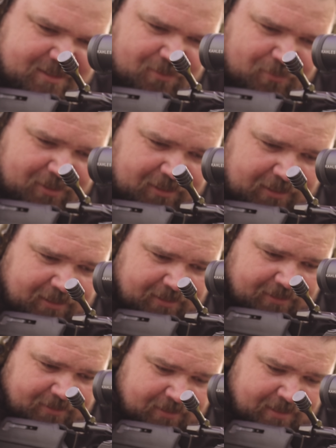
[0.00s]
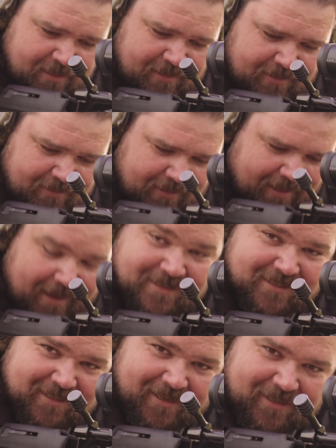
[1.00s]
that we uh,
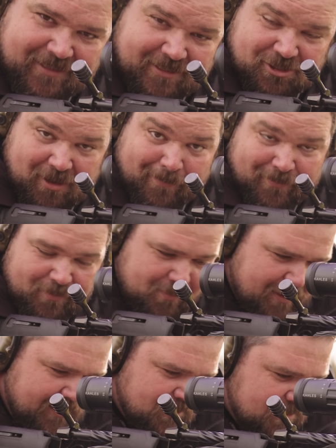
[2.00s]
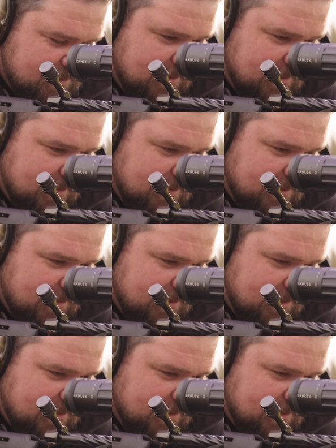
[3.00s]
accidentally drop from a bench,